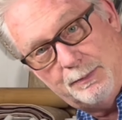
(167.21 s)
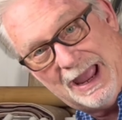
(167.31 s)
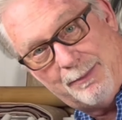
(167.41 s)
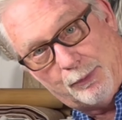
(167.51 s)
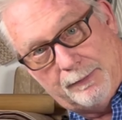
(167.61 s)

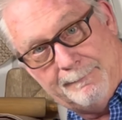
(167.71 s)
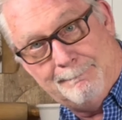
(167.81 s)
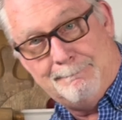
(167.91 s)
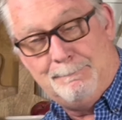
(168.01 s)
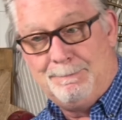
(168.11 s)
paper.
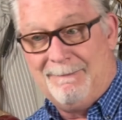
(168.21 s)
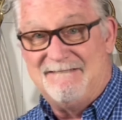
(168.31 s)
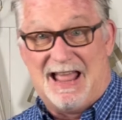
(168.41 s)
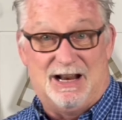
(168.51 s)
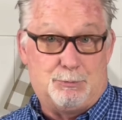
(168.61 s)

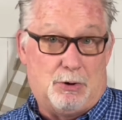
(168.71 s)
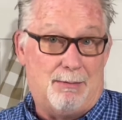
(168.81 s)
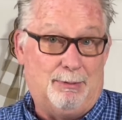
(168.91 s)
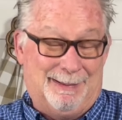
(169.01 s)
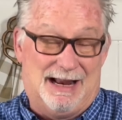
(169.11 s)
And it's
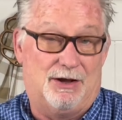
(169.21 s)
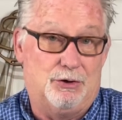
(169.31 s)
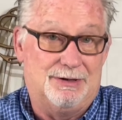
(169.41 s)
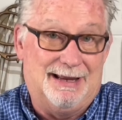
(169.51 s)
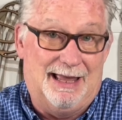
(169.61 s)
probably not
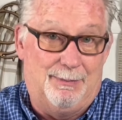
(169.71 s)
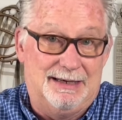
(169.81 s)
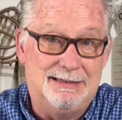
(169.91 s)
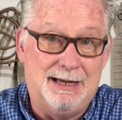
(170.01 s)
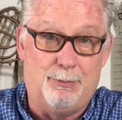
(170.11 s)
your time
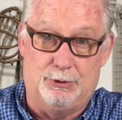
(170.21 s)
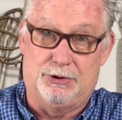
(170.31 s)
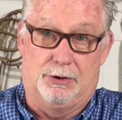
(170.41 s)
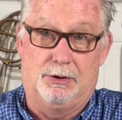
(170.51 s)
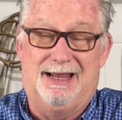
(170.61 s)
and temperature.